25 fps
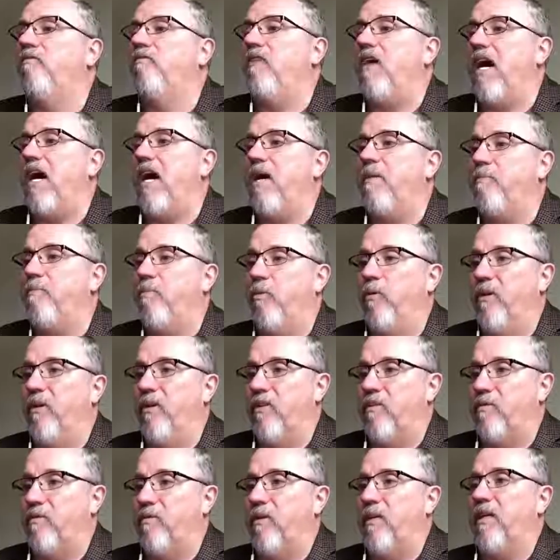
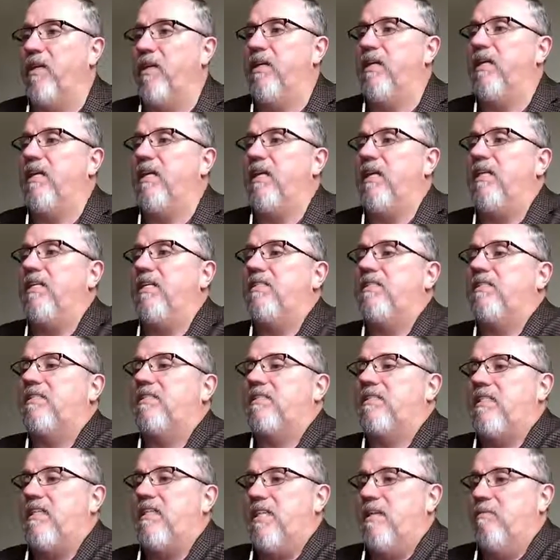5.3
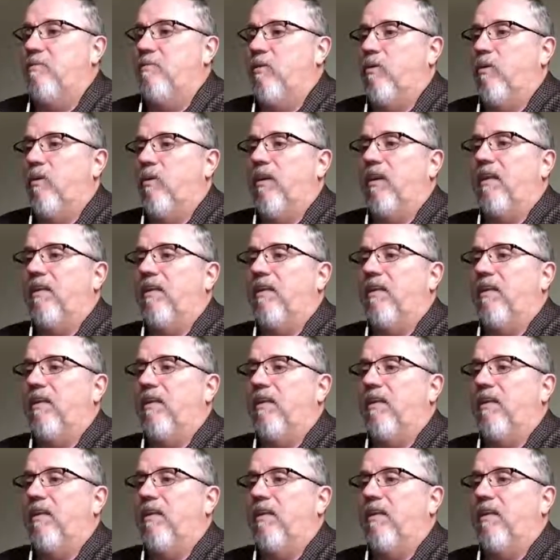East Timor.